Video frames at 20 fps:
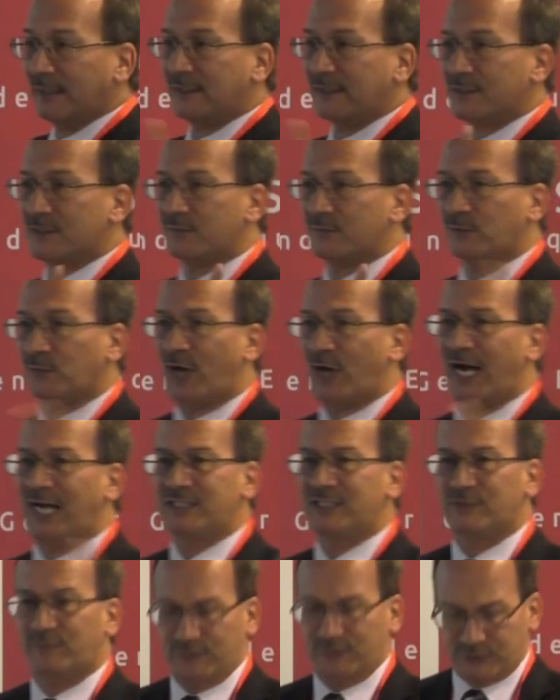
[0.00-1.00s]
And there's a
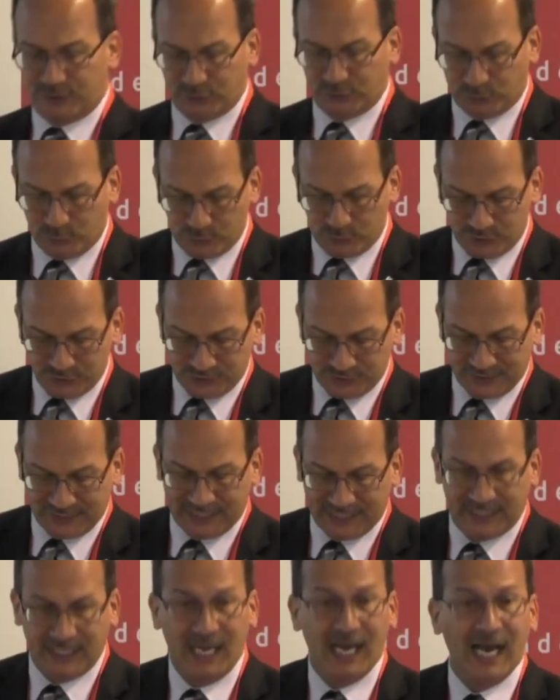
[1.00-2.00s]
variety of institutions,
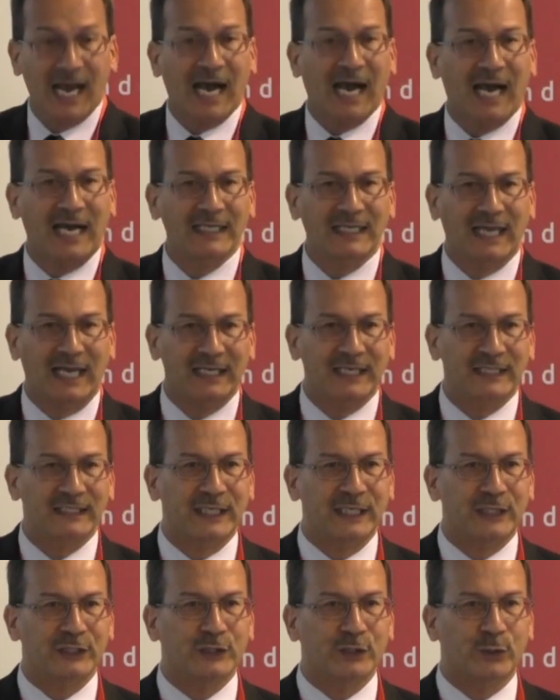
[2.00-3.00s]
again, highlighted
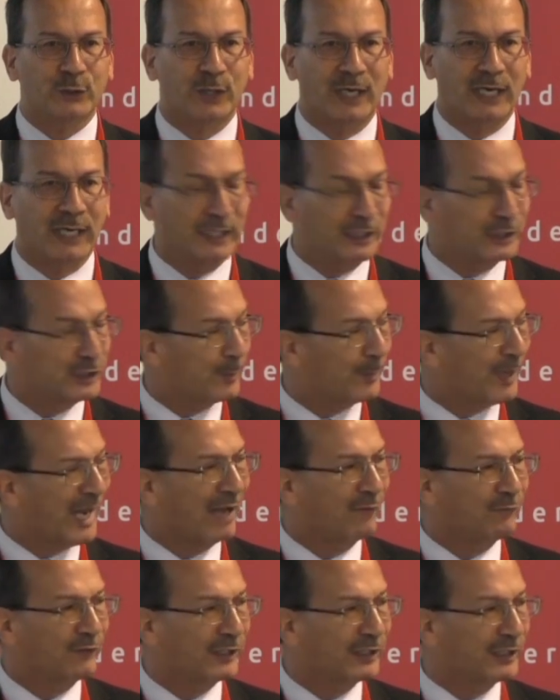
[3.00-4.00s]
in your, uh, in your
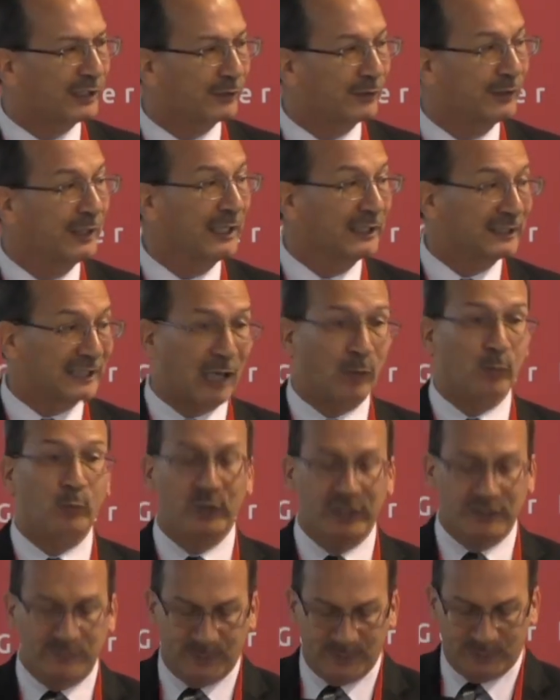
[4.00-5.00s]
pamphlet here, that
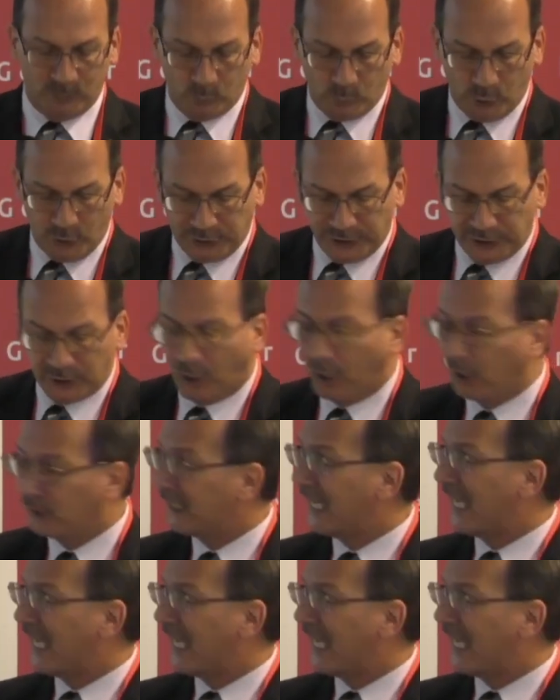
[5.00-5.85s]
we've been working on